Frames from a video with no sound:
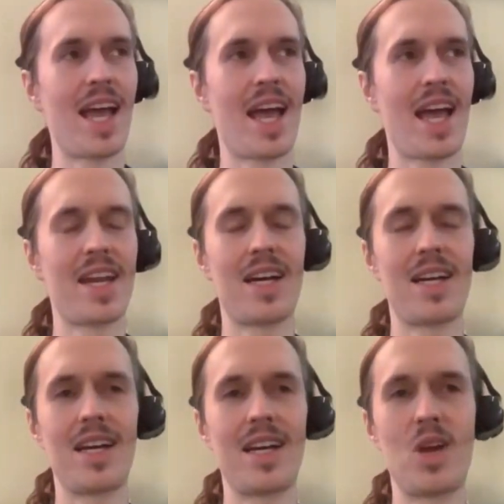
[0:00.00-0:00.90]
And
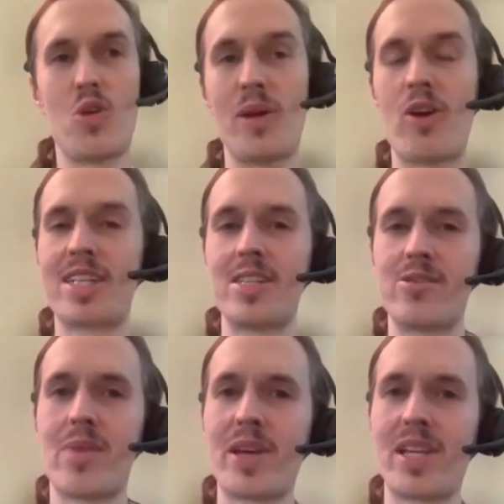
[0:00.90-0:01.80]
it would be great to
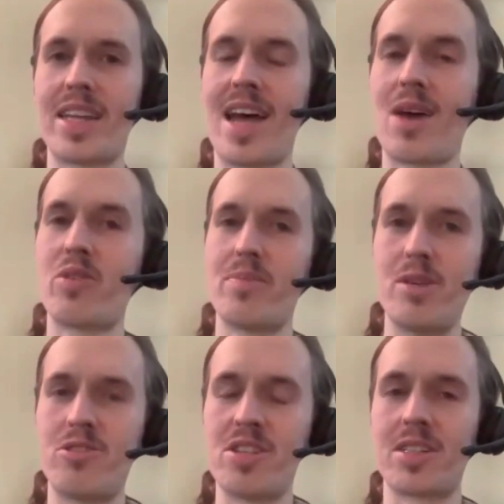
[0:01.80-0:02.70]
do something like that with
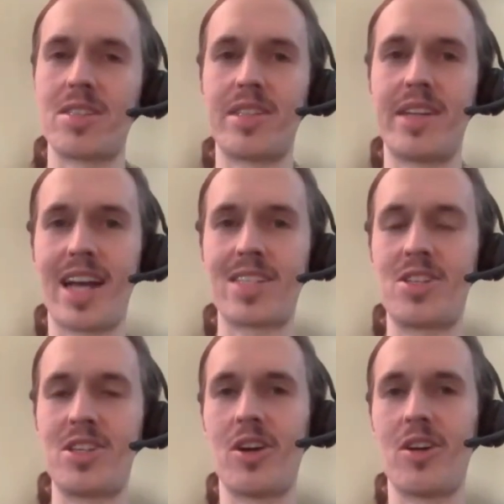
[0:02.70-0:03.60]
music
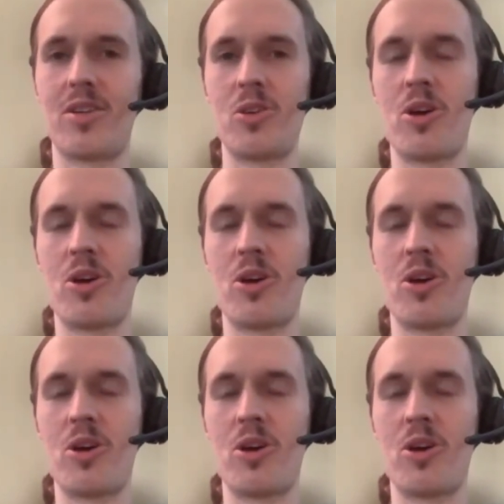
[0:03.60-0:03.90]
next year.